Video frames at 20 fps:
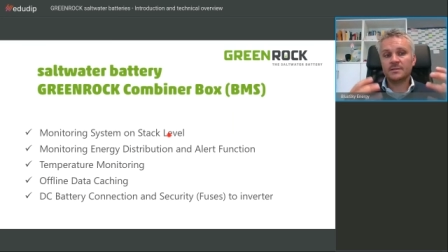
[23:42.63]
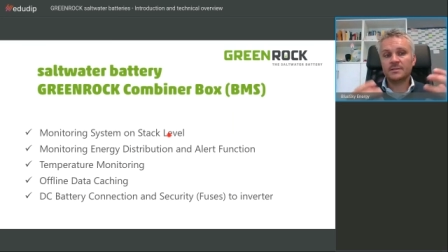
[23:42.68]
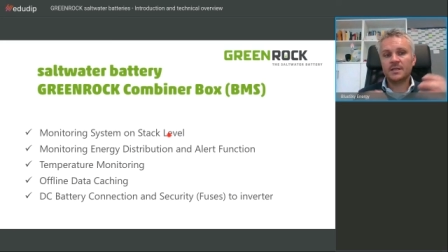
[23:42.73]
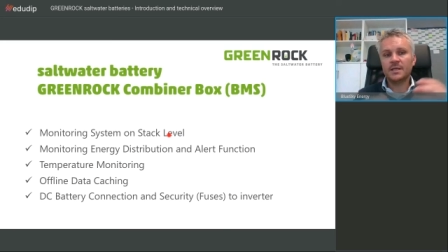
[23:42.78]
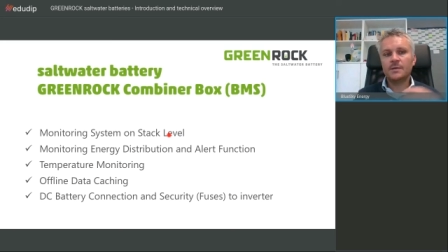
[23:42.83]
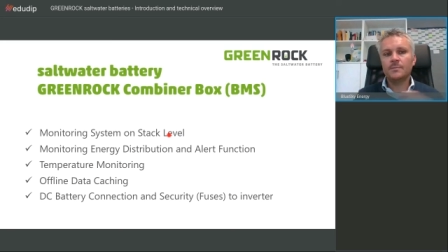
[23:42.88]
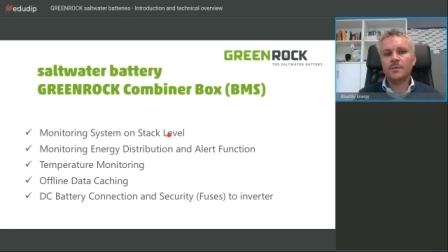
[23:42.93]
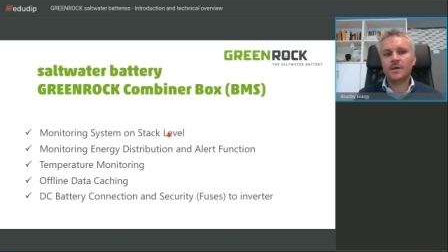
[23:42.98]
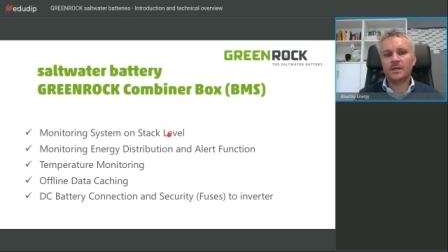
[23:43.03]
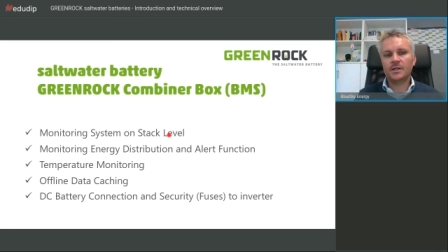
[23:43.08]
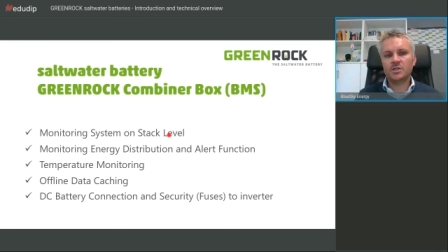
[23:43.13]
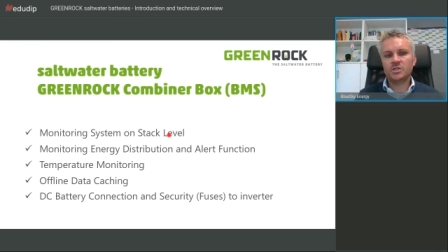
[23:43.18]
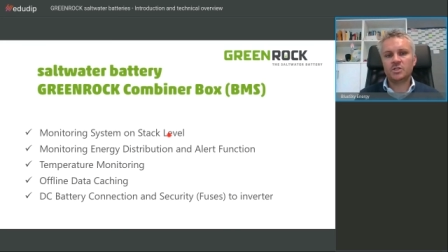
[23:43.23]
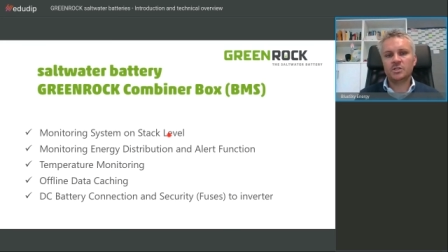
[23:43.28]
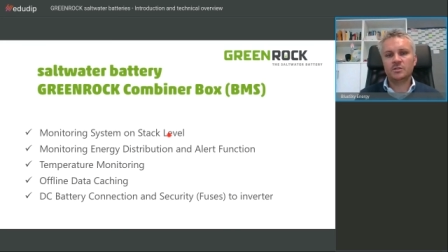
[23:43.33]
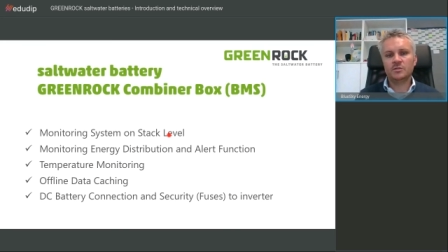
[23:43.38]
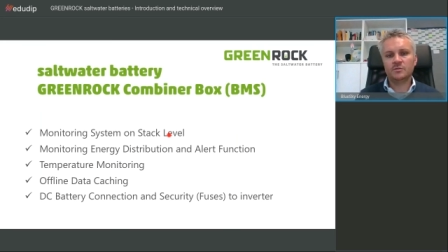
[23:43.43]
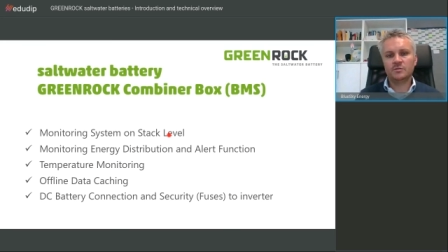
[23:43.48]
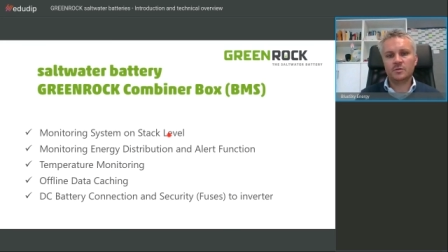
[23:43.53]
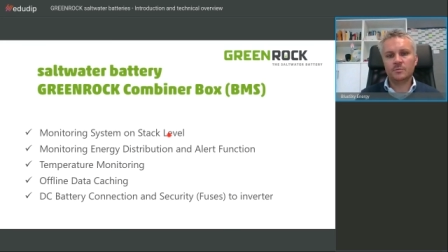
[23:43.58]
We've got
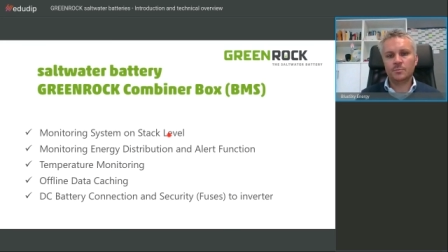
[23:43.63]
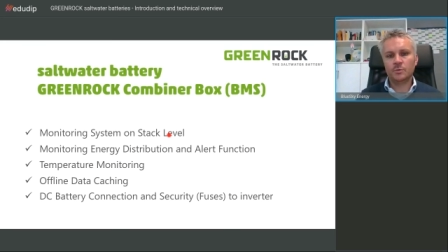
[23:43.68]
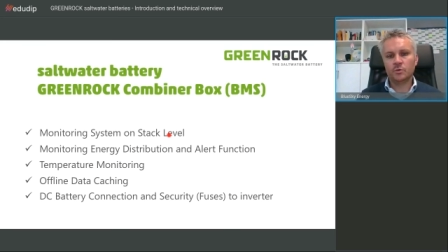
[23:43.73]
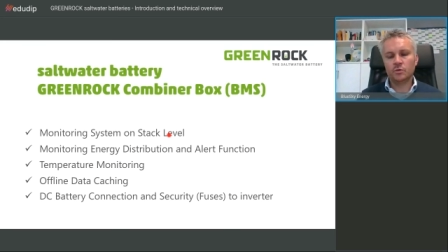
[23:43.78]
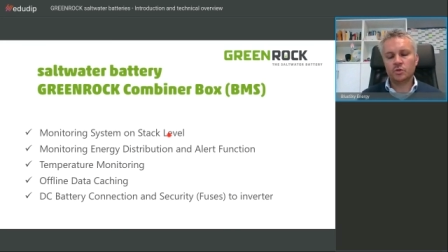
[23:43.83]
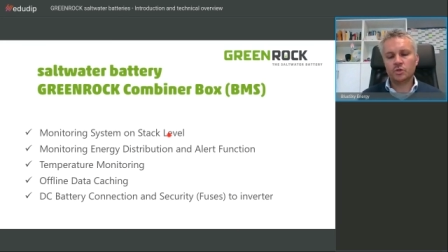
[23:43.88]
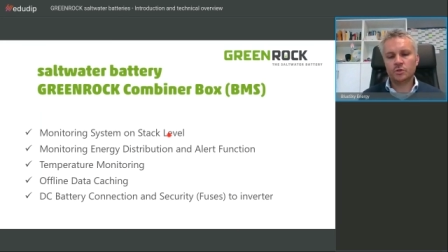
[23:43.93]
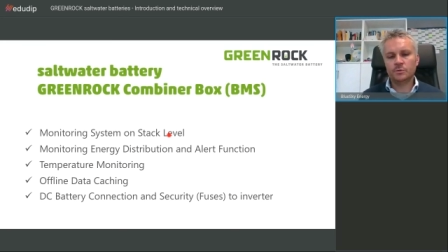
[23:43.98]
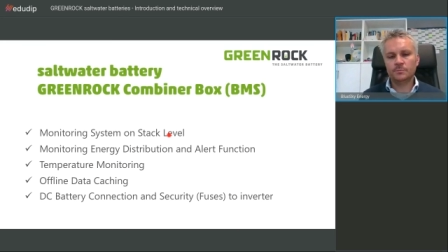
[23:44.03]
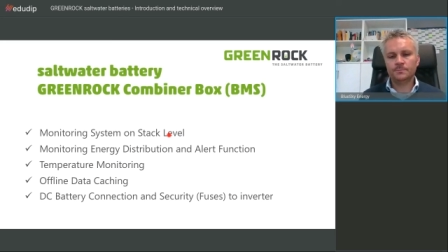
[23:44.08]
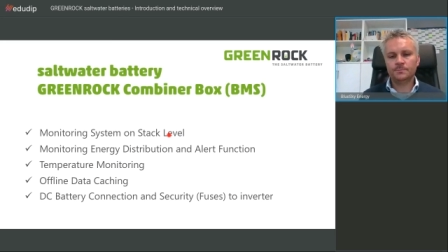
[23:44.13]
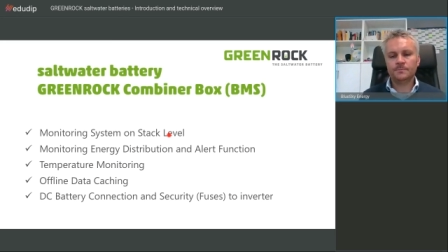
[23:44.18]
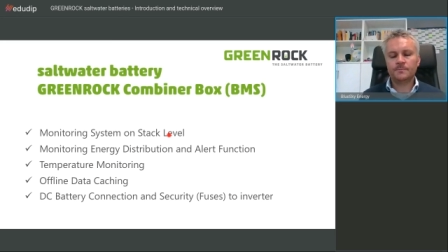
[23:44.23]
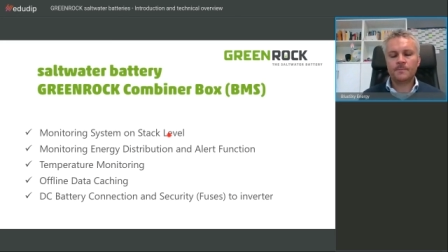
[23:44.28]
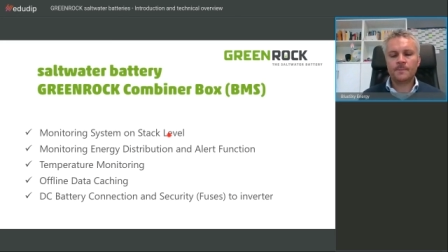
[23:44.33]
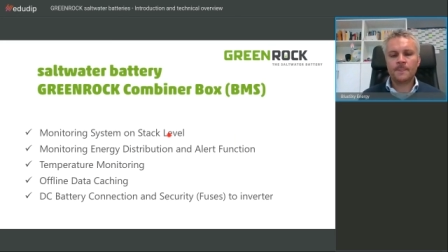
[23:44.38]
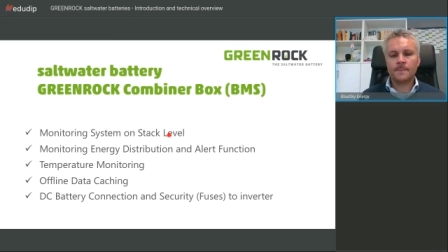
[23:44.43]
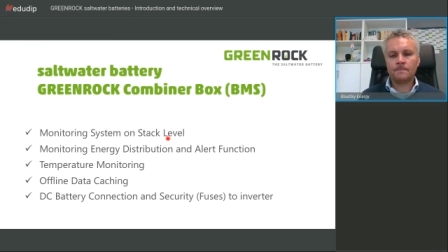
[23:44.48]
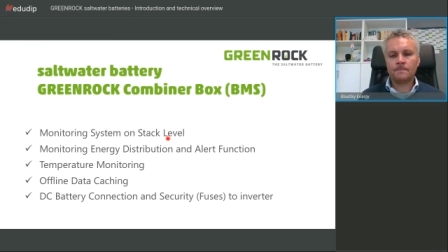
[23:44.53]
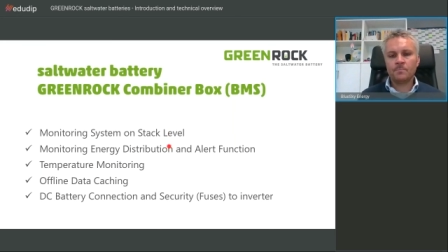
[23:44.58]
also an alert
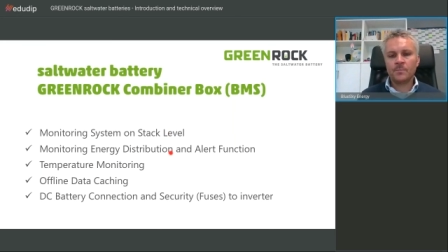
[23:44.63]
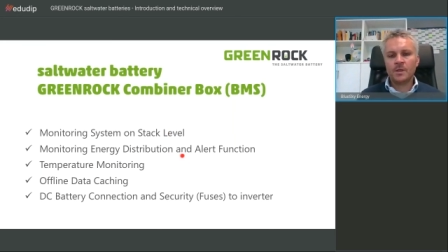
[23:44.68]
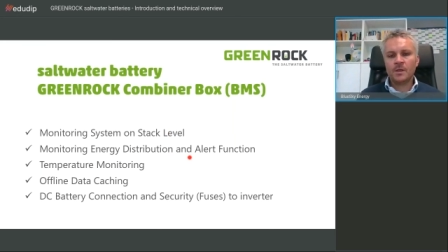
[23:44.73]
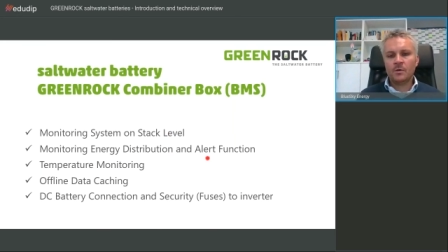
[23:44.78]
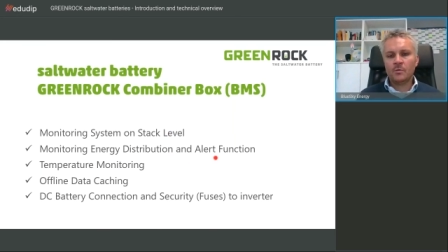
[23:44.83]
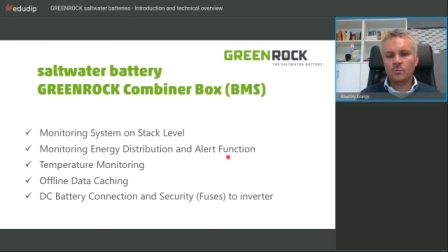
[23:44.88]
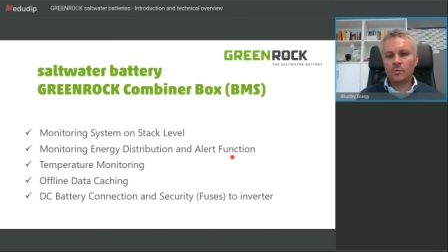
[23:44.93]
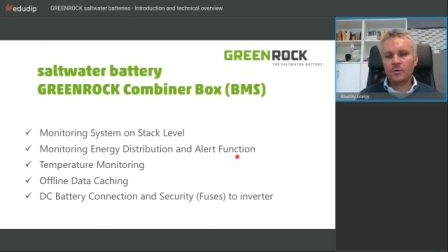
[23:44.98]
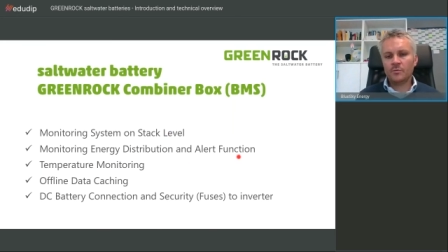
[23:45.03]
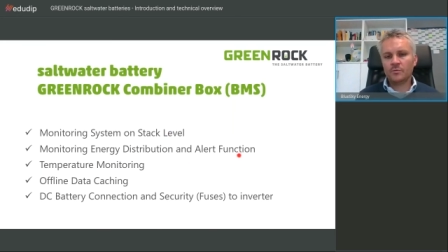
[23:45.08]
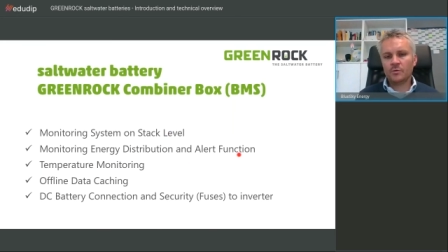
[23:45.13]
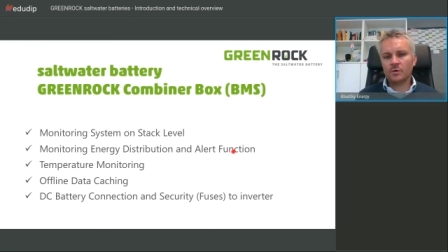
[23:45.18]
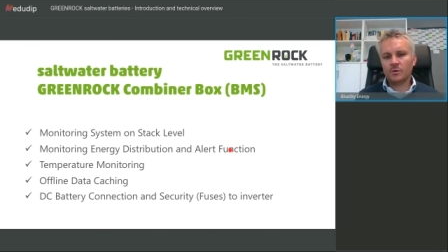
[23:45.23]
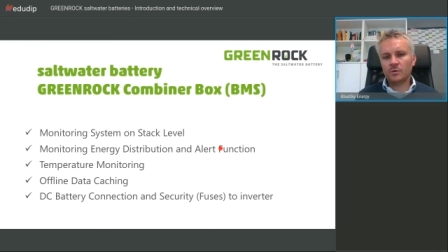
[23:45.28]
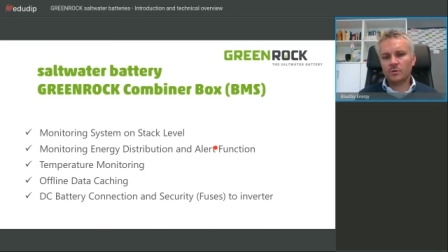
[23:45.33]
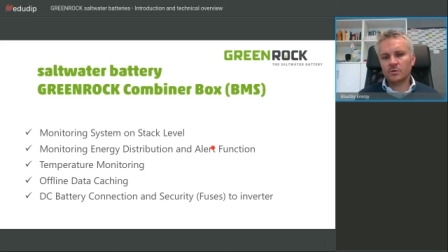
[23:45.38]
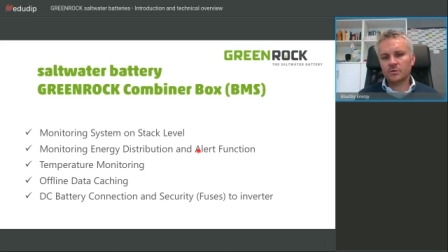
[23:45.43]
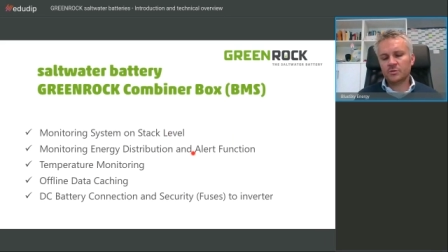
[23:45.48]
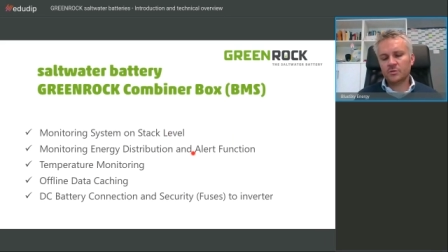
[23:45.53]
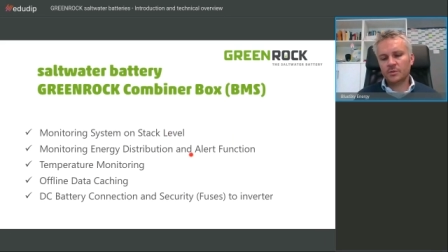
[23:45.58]
functionality in
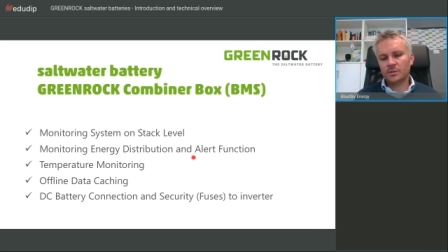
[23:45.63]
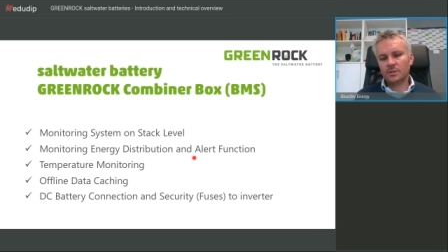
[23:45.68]
there.